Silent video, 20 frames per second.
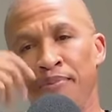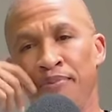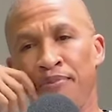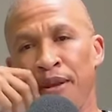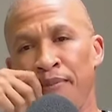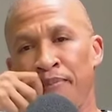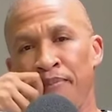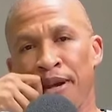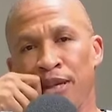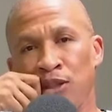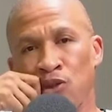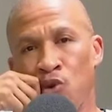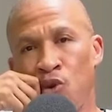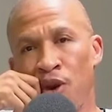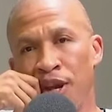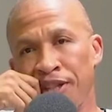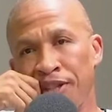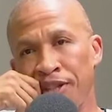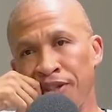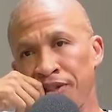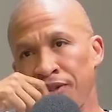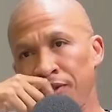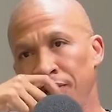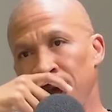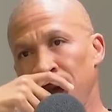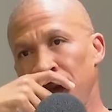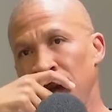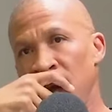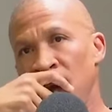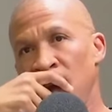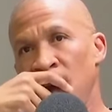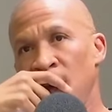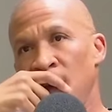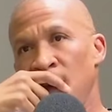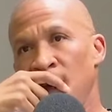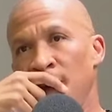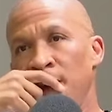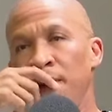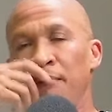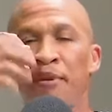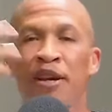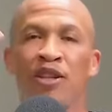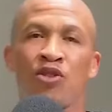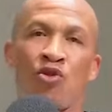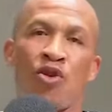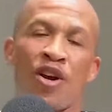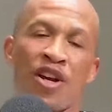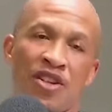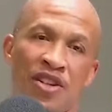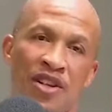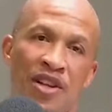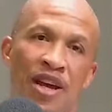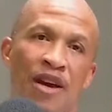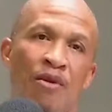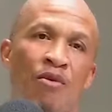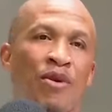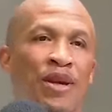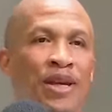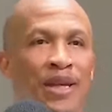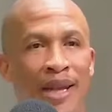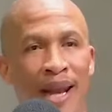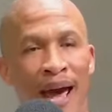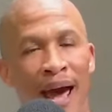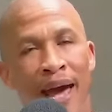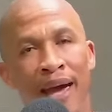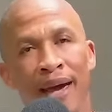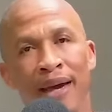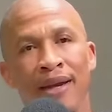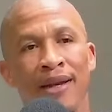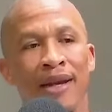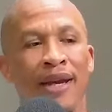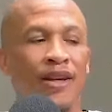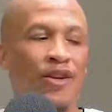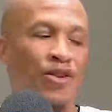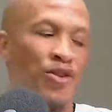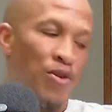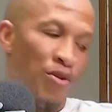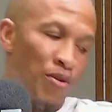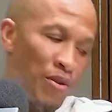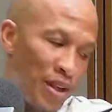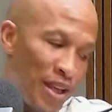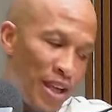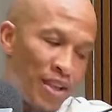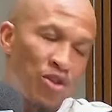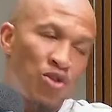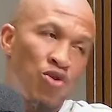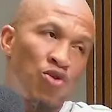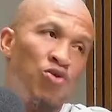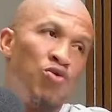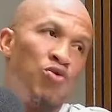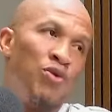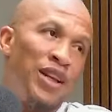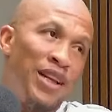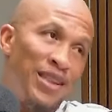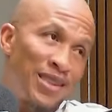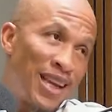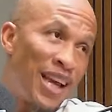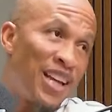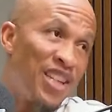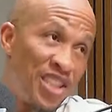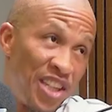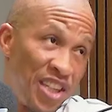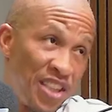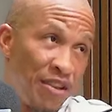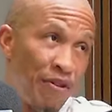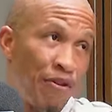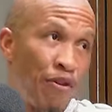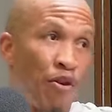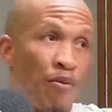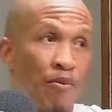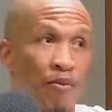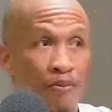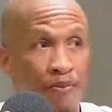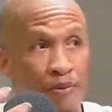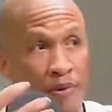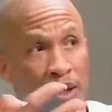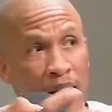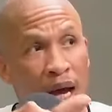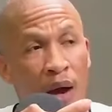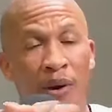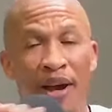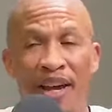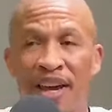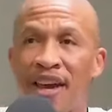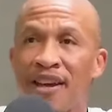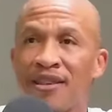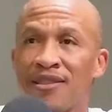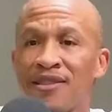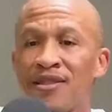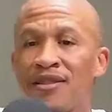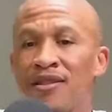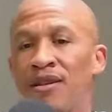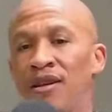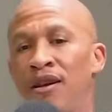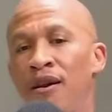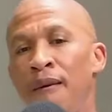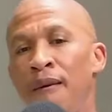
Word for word: the best questions yeah and the best question that we like, like you know, gets to win a signed jersey from our guests. Yeah.